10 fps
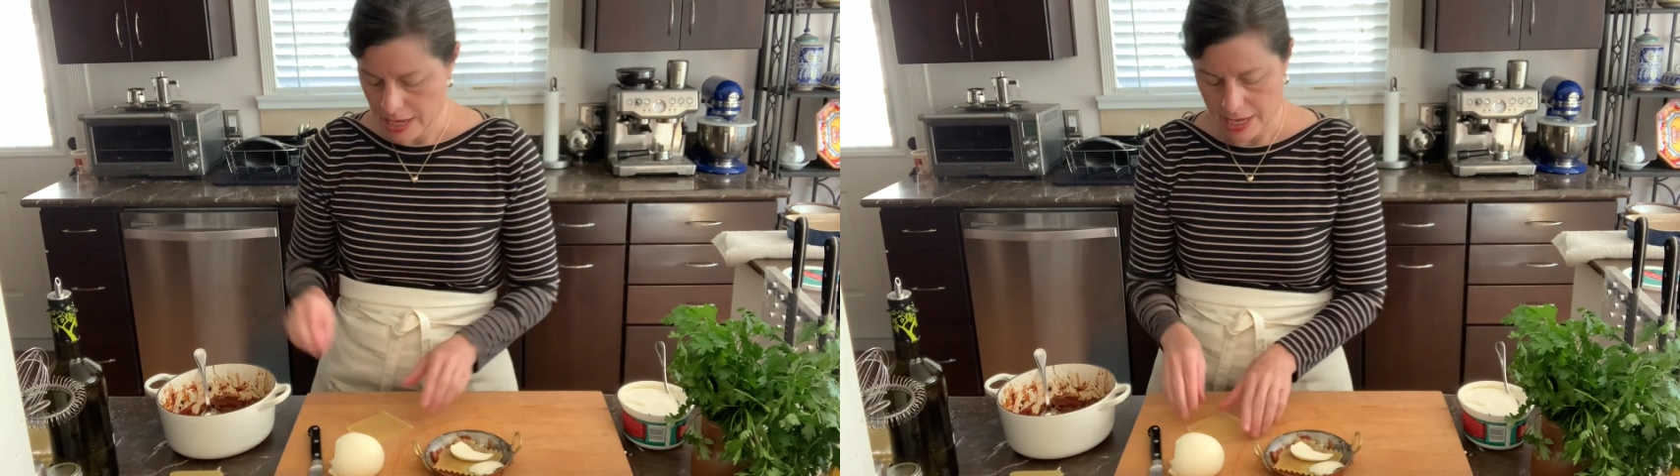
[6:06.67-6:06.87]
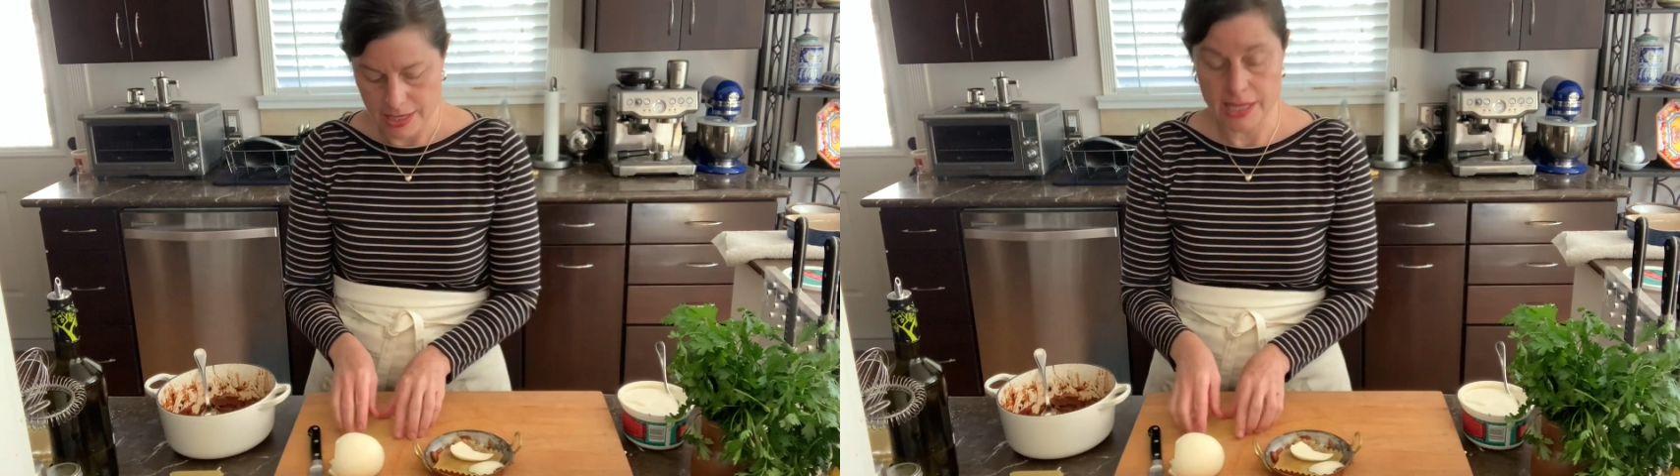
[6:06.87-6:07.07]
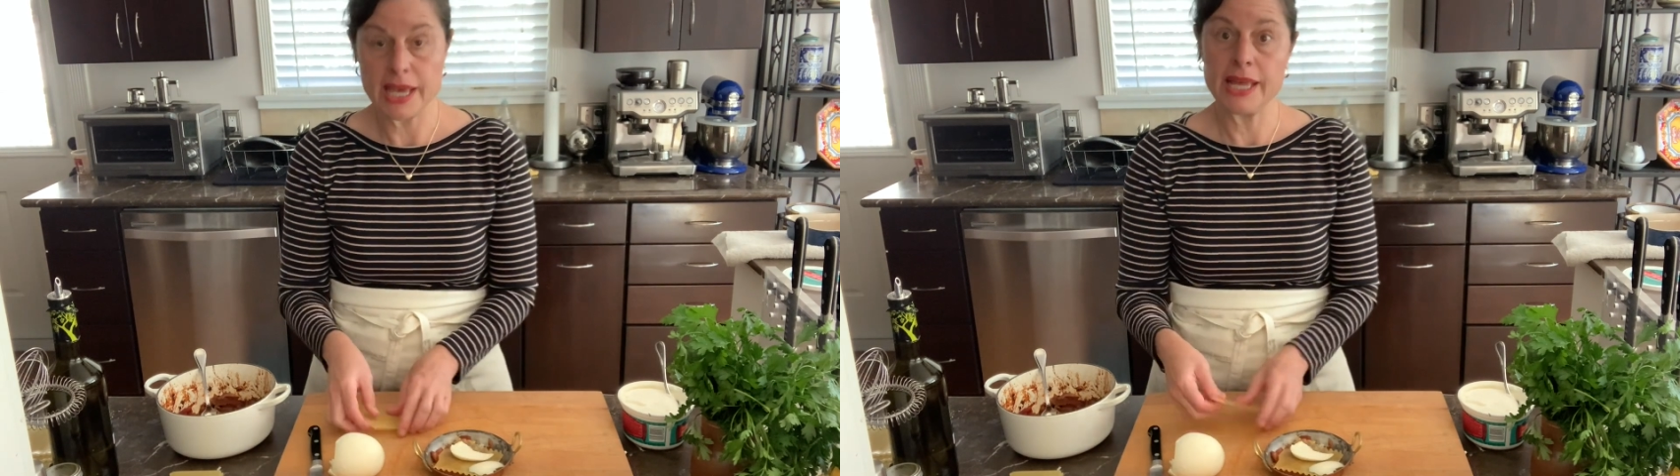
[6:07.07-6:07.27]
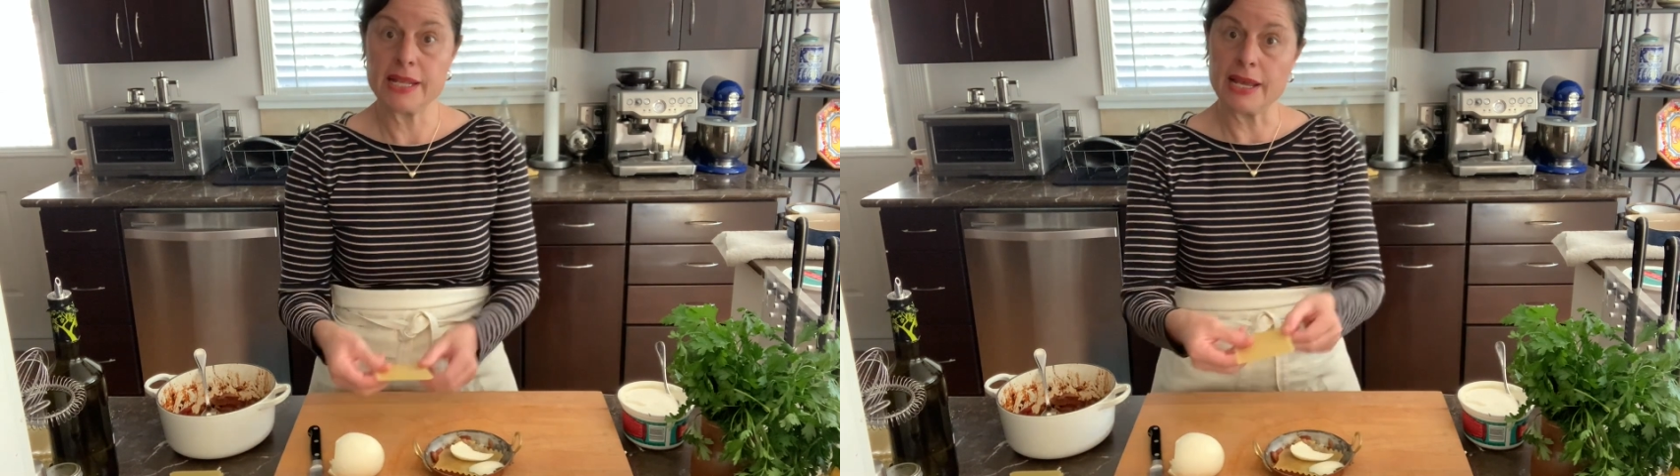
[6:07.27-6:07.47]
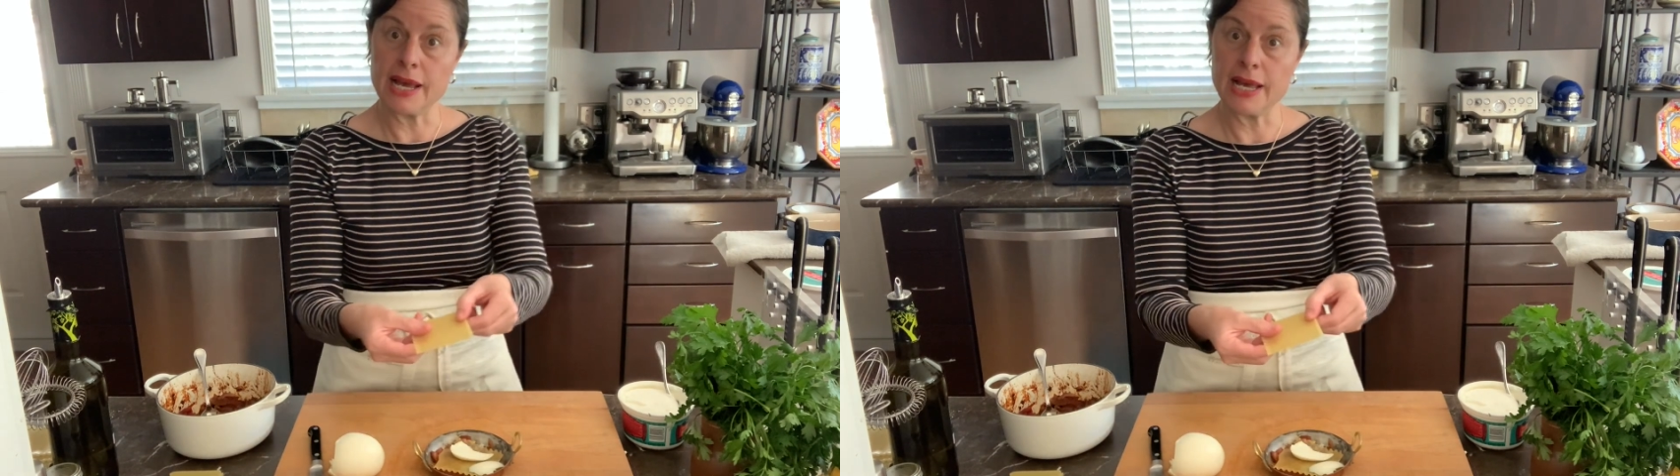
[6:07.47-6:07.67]
And then
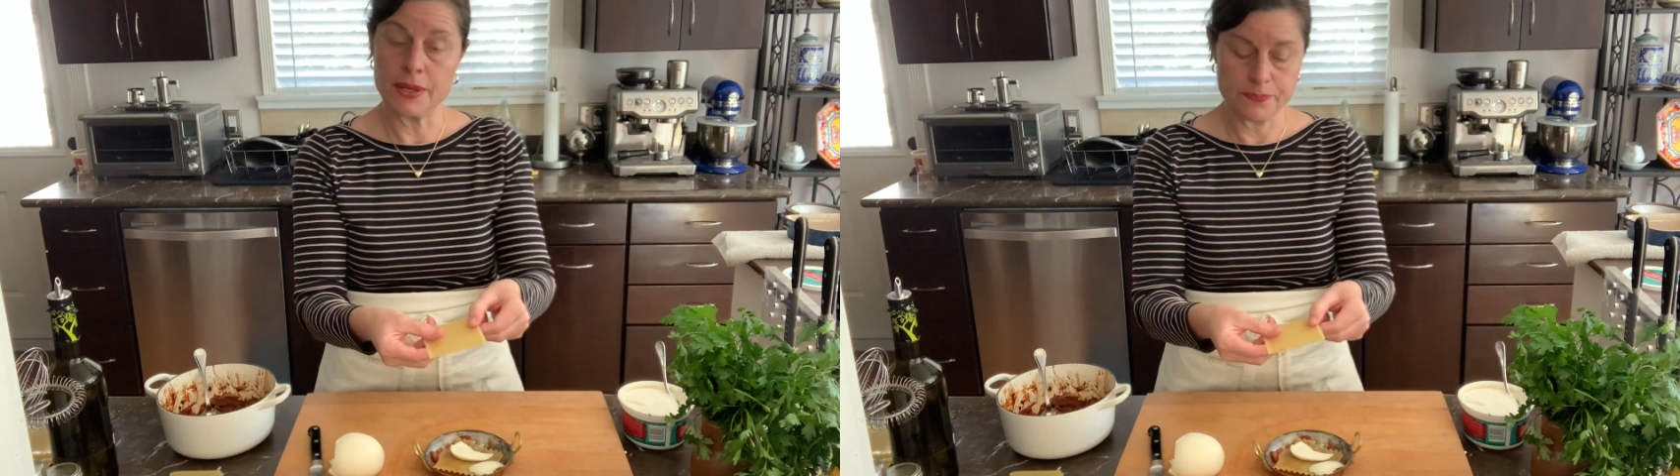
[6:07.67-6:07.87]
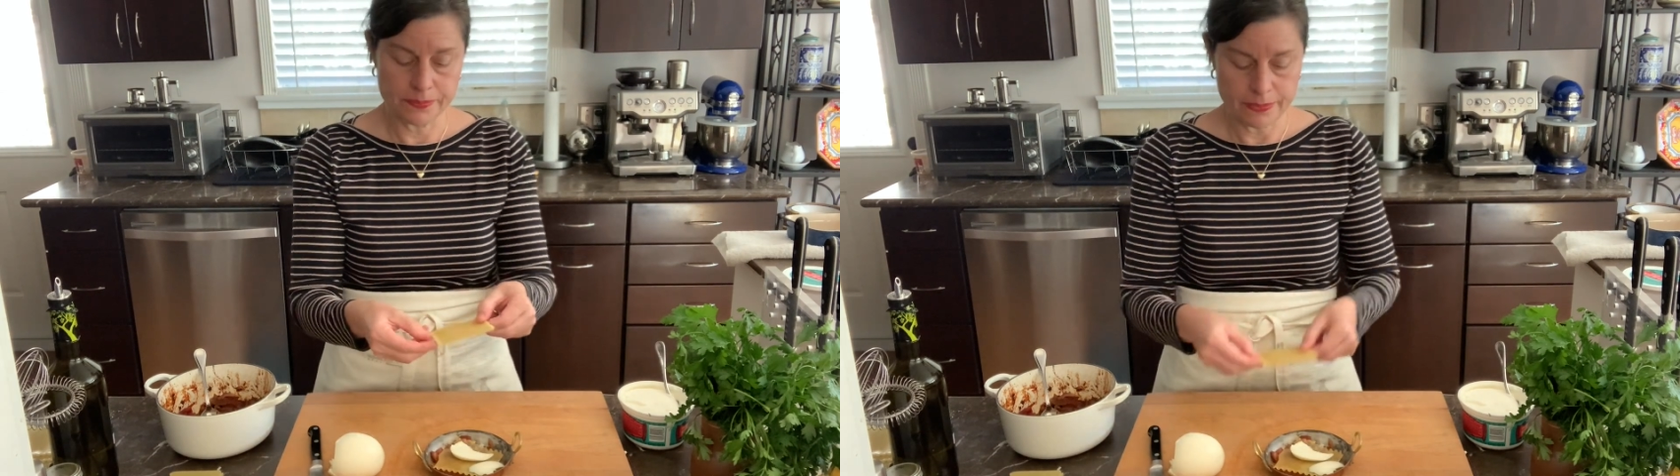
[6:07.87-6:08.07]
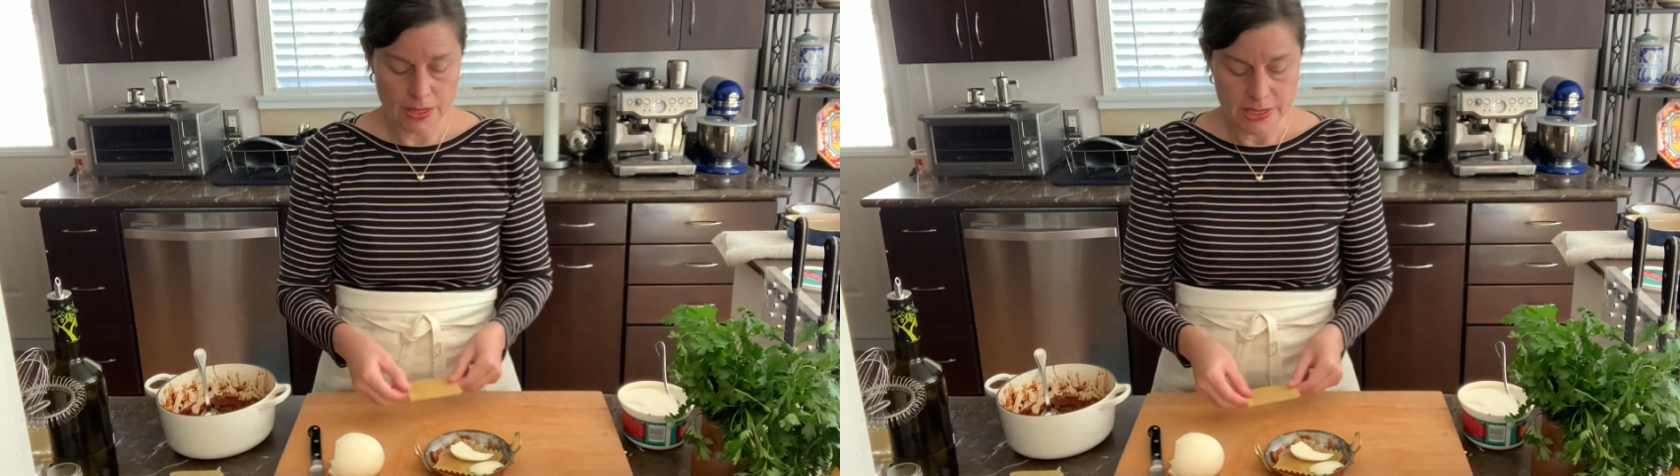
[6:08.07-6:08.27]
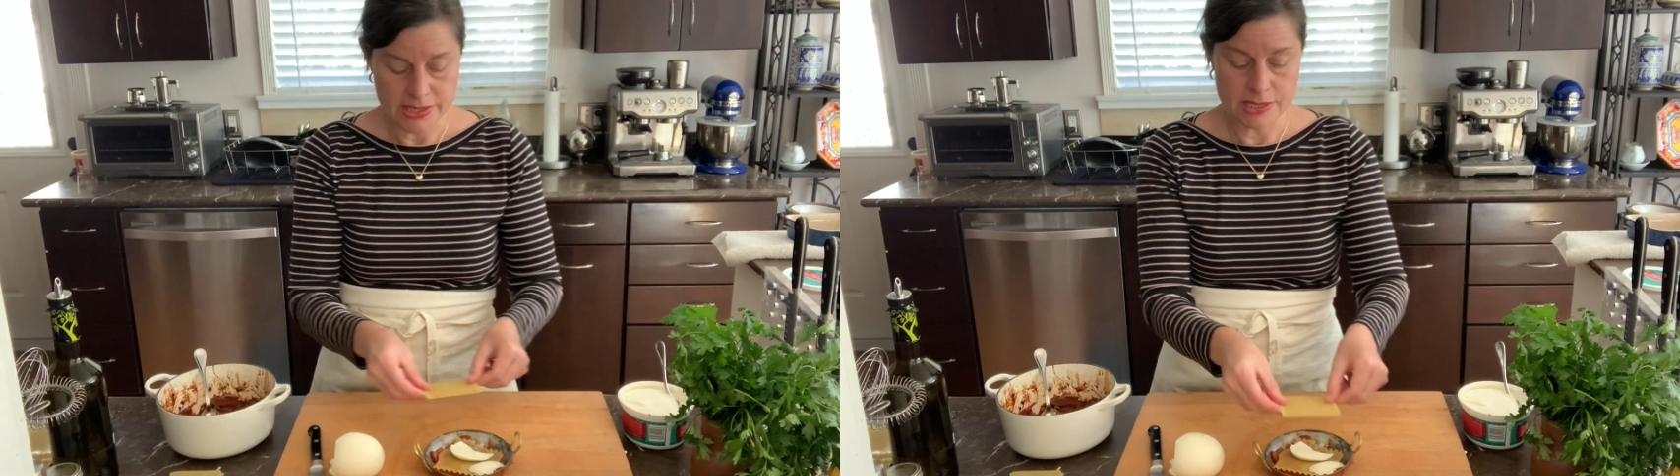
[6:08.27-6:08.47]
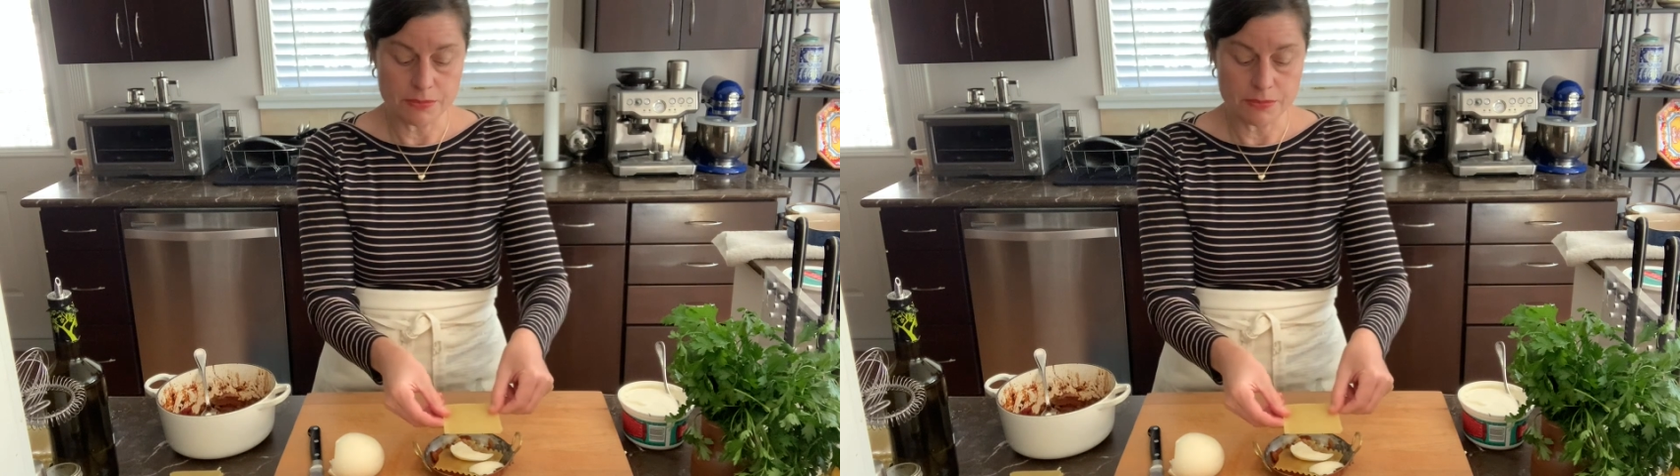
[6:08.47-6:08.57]
some